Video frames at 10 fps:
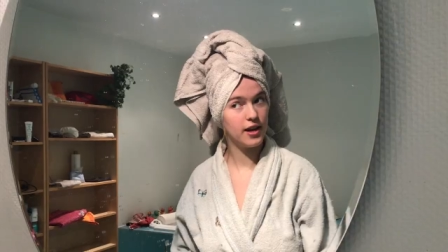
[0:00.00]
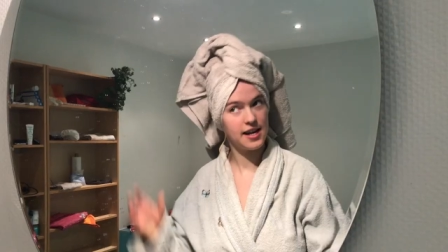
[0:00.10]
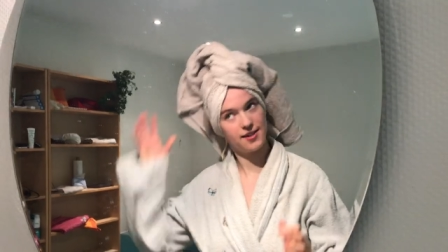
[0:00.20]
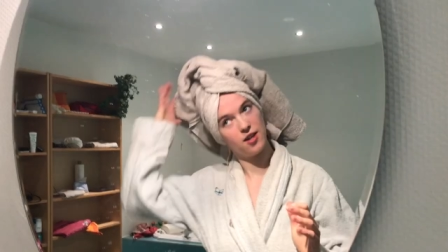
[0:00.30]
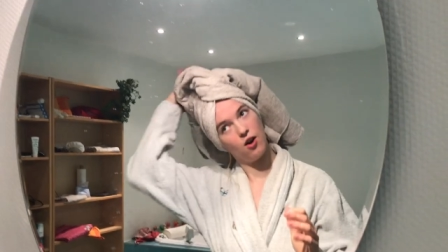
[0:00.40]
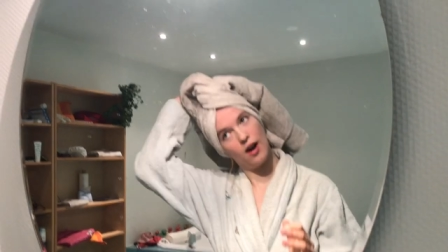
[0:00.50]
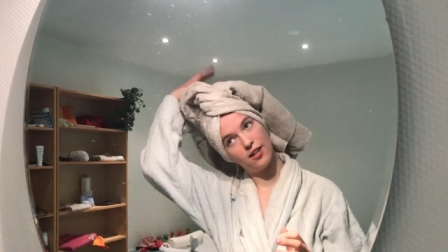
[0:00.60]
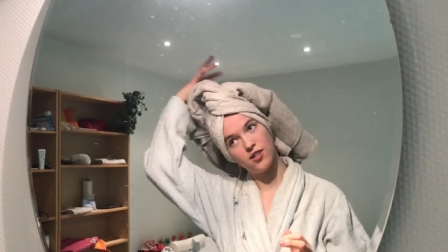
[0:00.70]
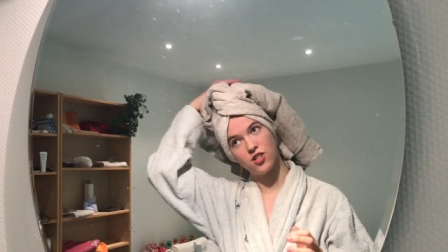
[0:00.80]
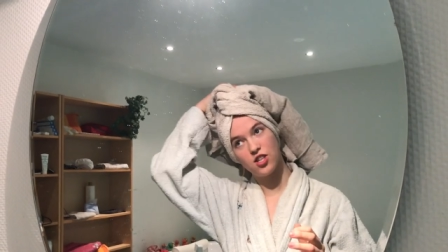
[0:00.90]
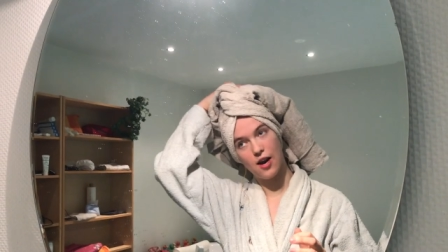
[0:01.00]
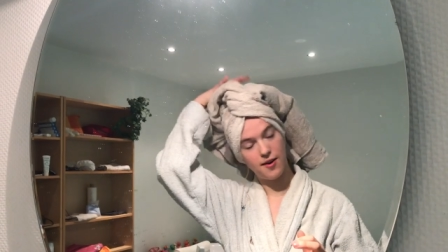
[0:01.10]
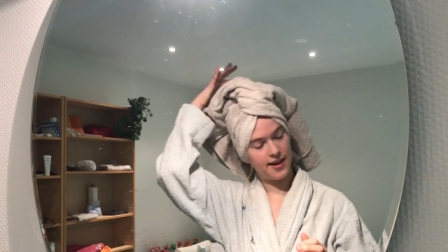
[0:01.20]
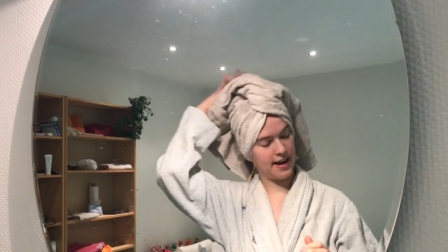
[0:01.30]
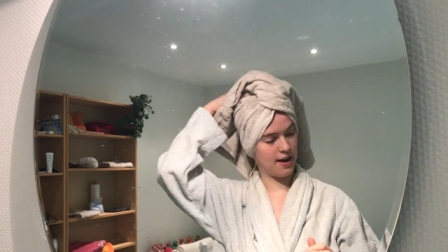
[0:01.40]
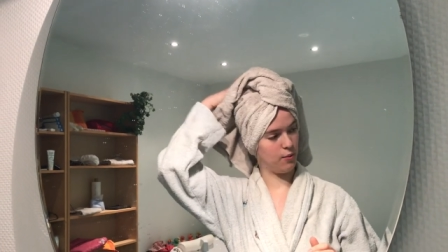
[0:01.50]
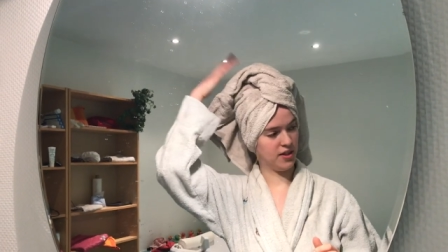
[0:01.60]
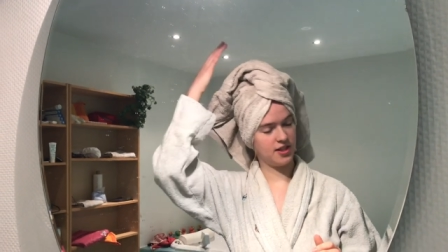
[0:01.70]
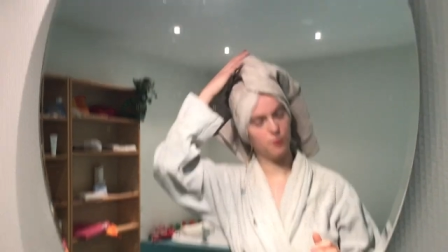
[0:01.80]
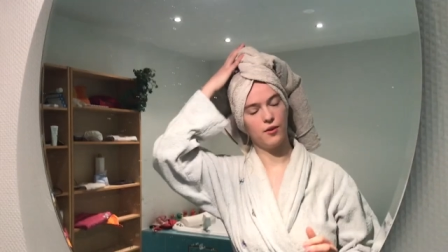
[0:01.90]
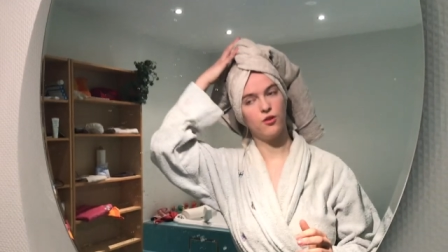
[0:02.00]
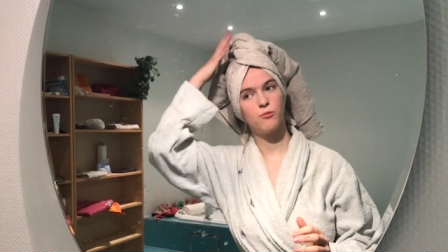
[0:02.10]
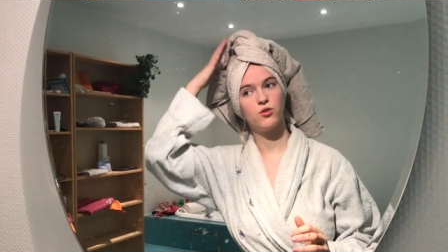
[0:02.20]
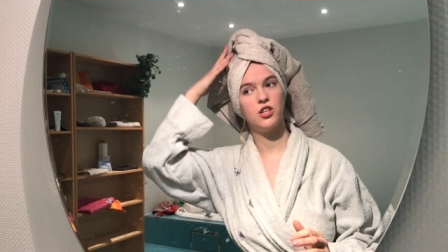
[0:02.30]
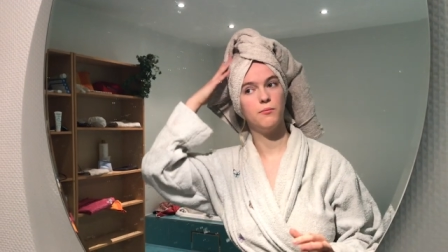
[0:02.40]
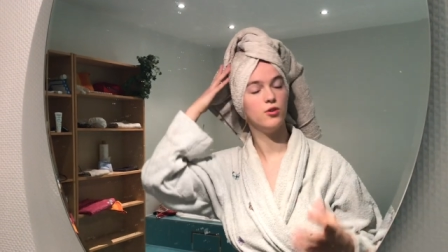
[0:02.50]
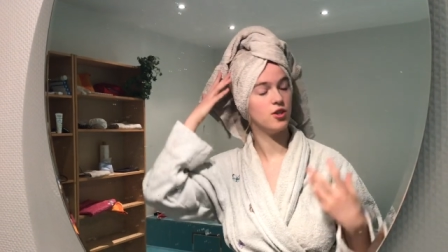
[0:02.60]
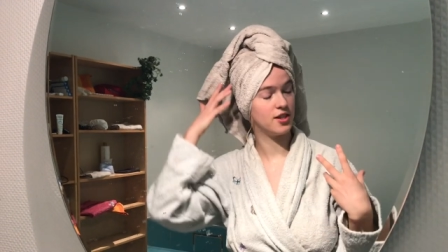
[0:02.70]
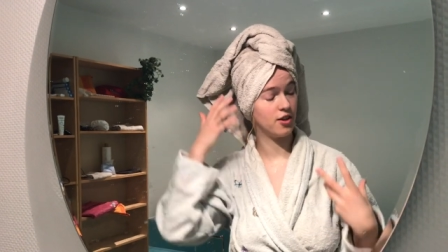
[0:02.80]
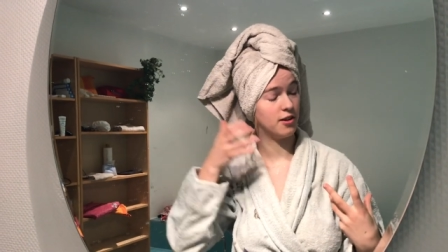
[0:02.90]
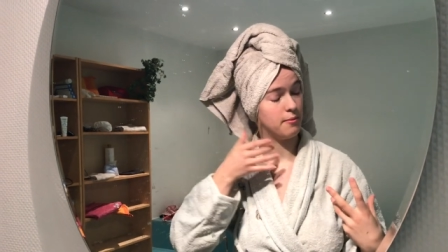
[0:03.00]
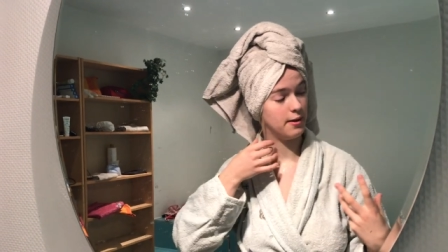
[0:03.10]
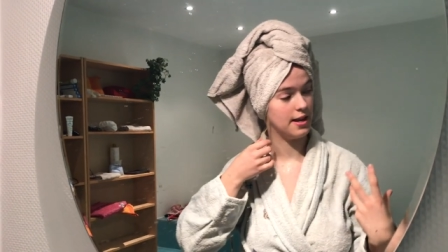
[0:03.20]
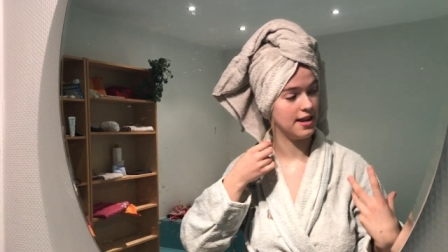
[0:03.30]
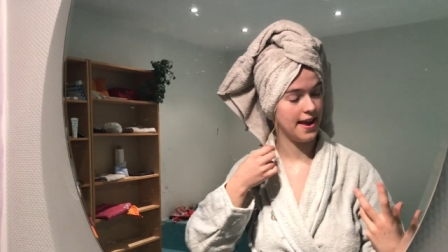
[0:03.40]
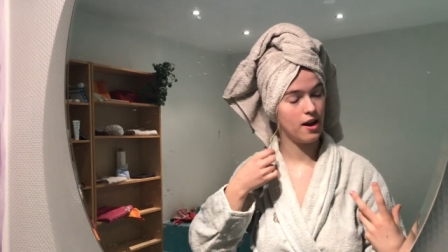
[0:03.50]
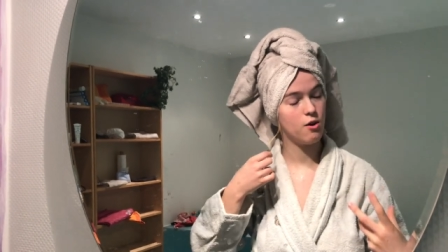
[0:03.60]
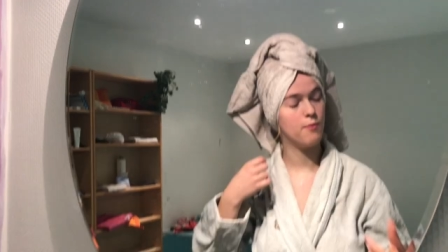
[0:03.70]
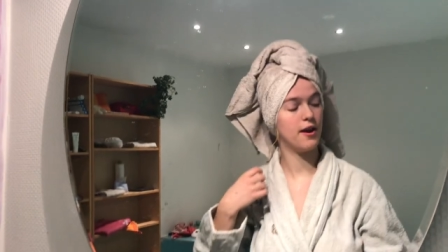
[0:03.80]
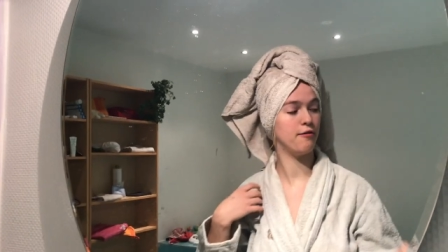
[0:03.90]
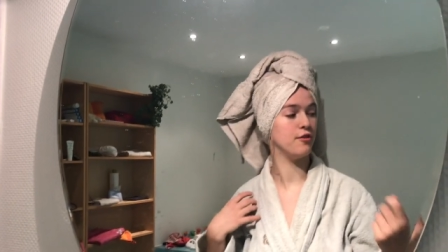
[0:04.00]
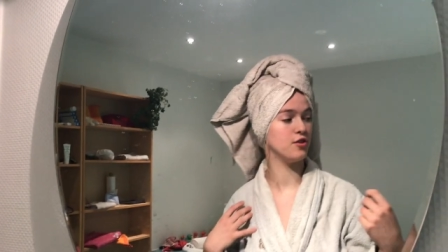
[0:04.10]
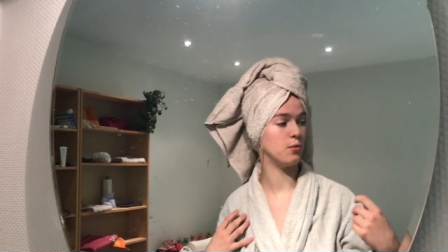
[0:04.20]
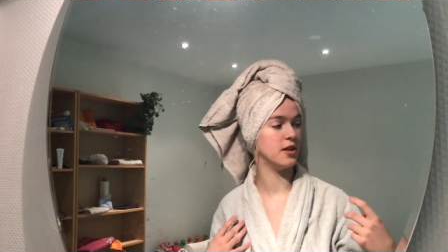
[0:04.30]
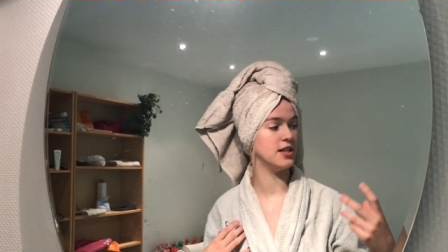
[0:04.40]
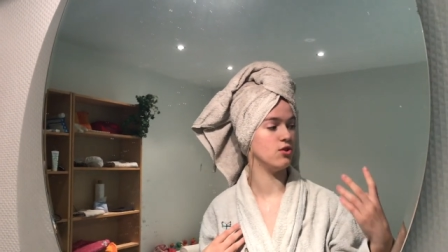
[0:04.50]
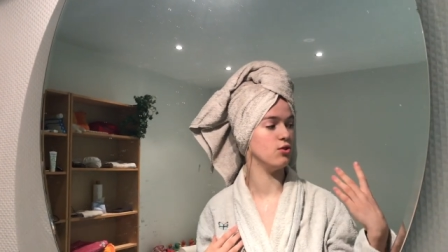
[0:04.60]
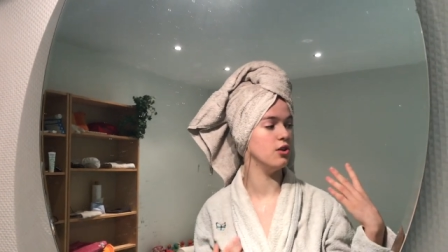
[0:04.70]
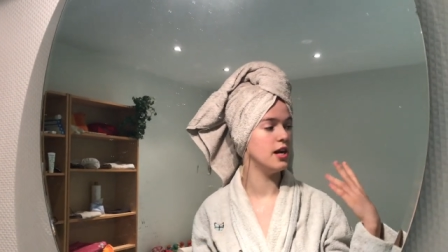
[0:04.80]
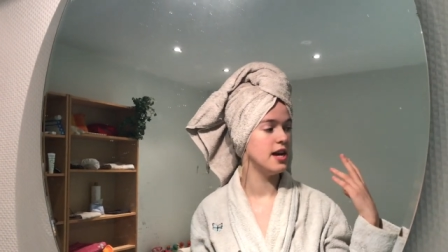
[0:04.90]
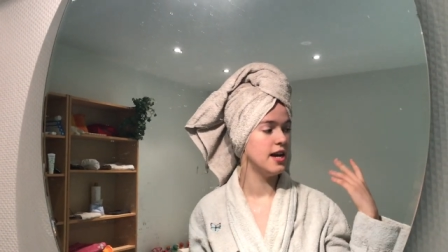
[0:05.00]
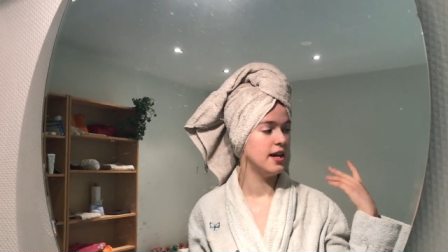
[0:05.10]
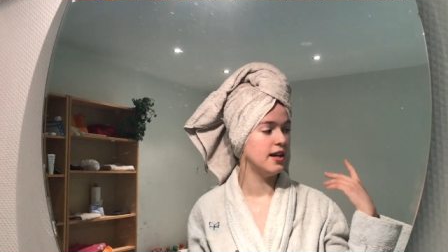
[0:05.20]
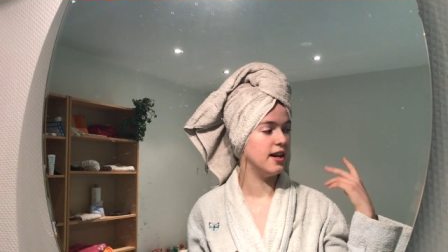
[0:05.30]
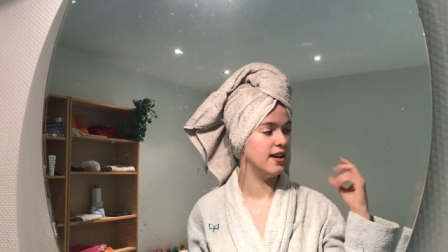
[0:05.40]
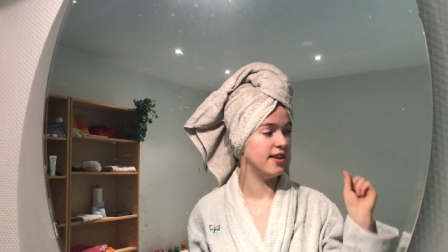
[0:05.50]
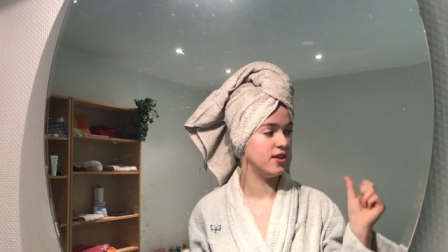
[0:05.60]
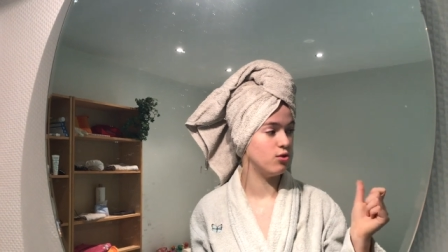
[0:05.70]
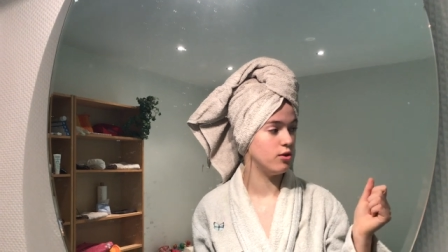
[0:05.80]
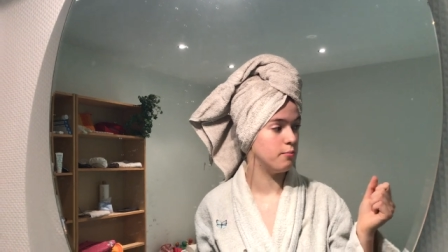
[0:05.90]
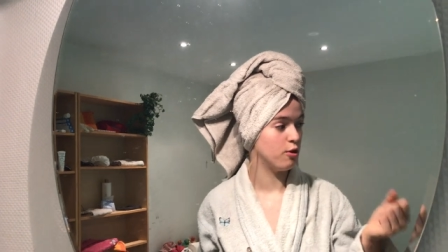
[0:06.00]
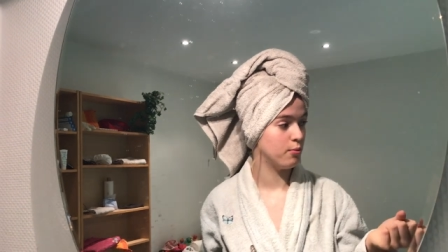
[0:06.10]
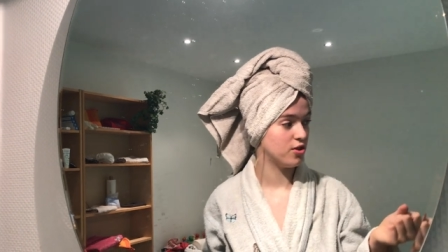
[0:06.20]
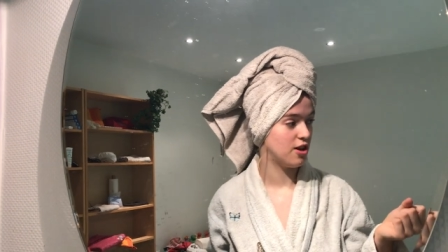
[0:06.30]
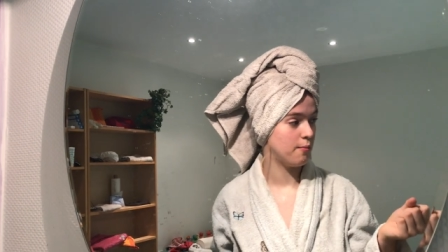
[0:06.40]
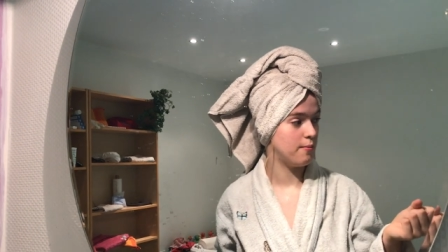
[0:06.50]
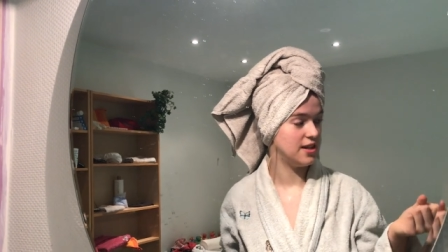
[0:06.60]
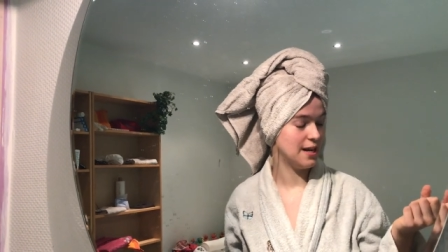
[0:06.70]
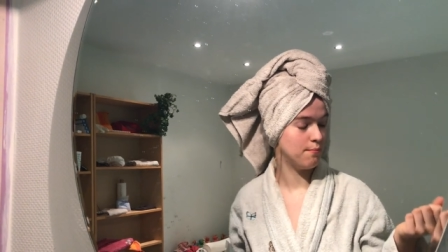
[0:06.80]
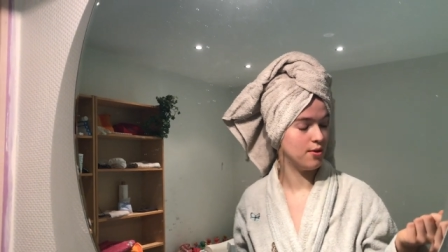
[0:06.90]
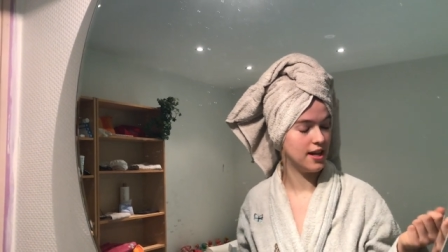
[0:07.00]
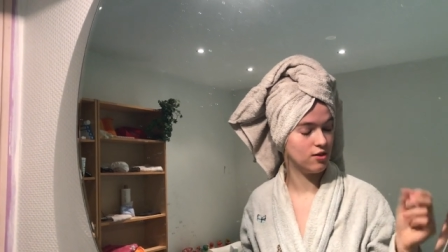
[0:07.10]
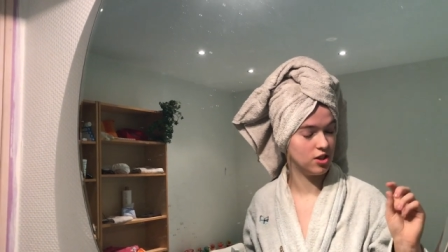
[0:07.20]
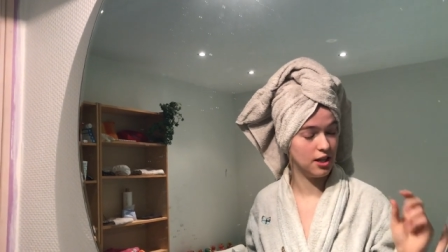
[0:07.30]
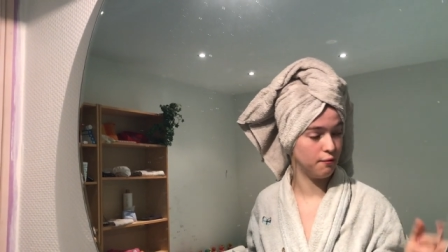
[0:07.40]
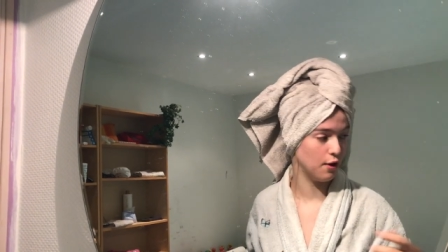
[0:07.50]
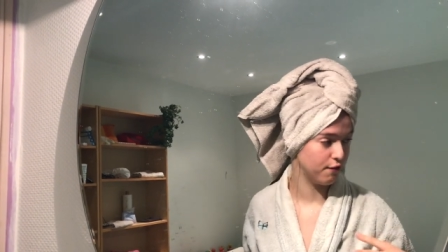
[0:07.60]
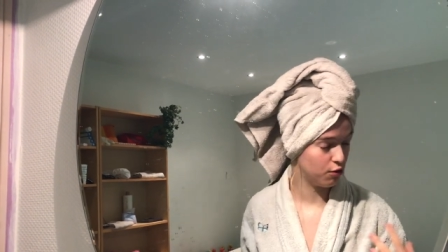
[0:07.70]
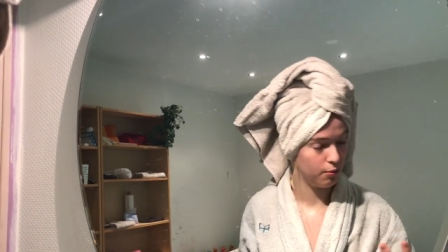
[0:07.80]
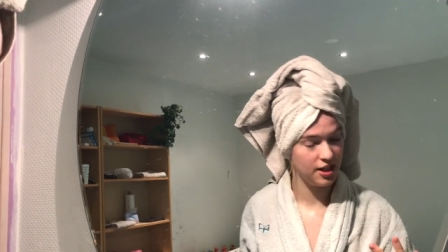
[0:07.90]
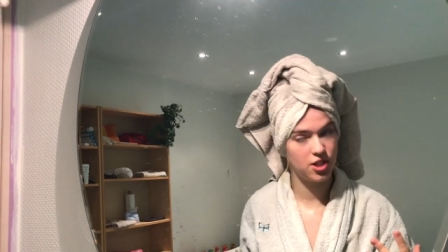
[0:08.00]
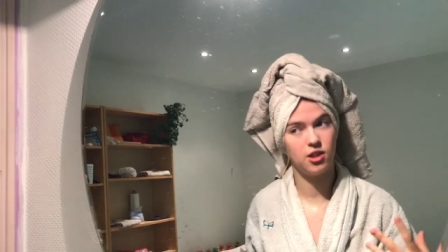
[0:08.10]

Okay, so I just showered and I washed it with normal shampoo, so it's gonna be yellow, but I first wanted to uh, not do the purple shampoo yet to see if we have to bleach